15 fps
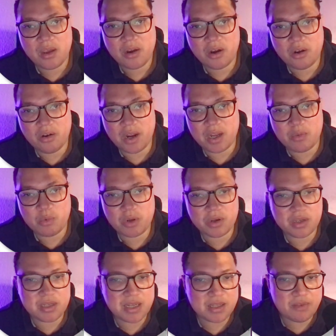All right, we're going
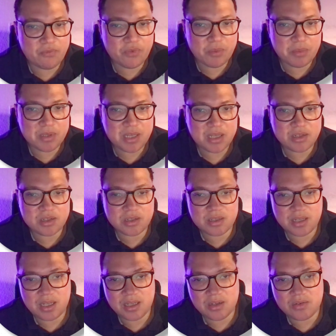to take them from attention
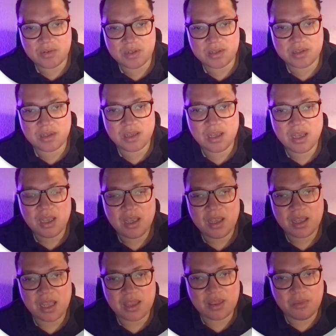to interest,
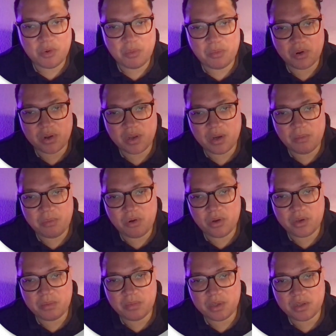get them to book an
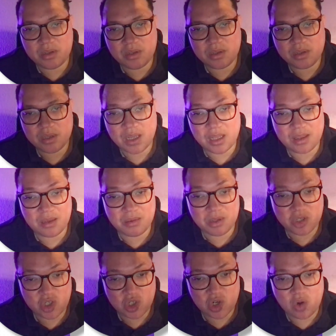appointment, get them to
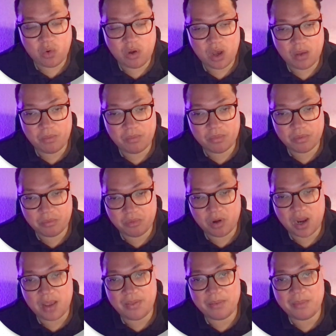show up,
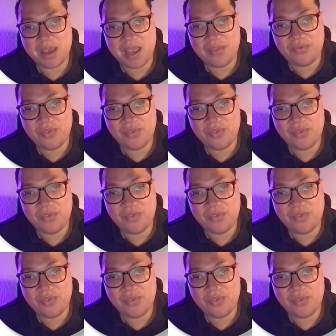prime them, and